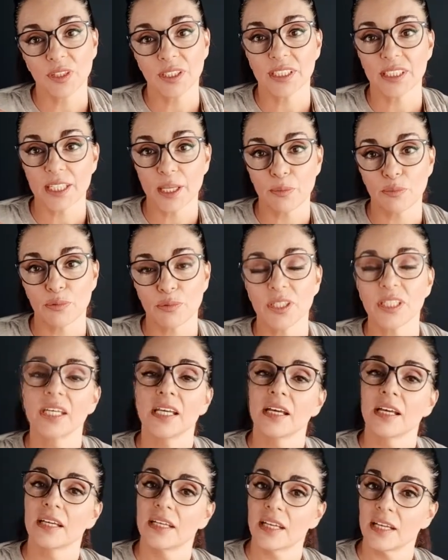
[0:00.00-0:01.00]
If it's not
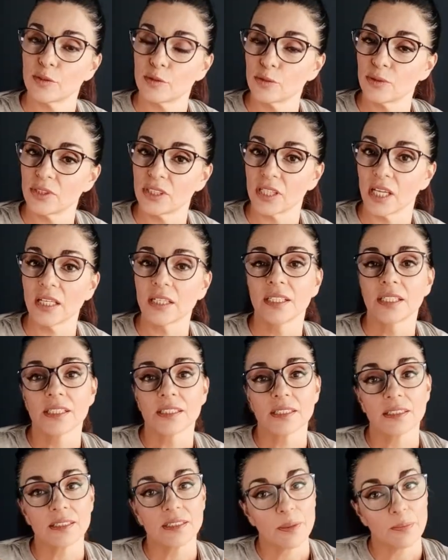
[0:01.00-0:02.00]
my hand, then
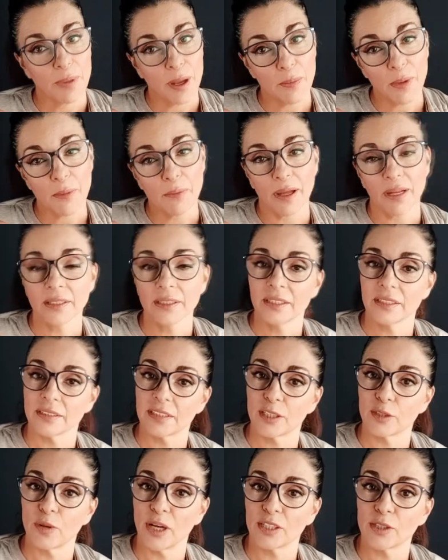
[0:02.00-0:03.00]
it should be the
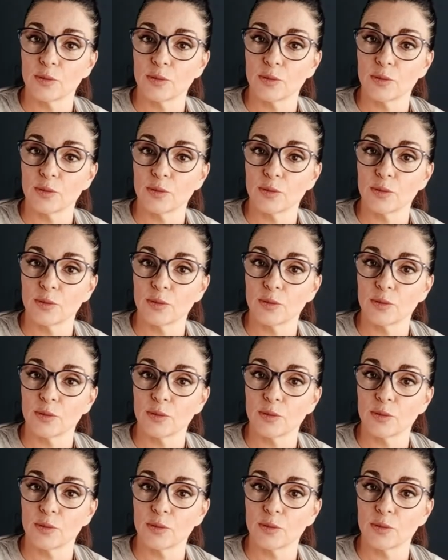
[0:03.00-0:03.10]
carrier.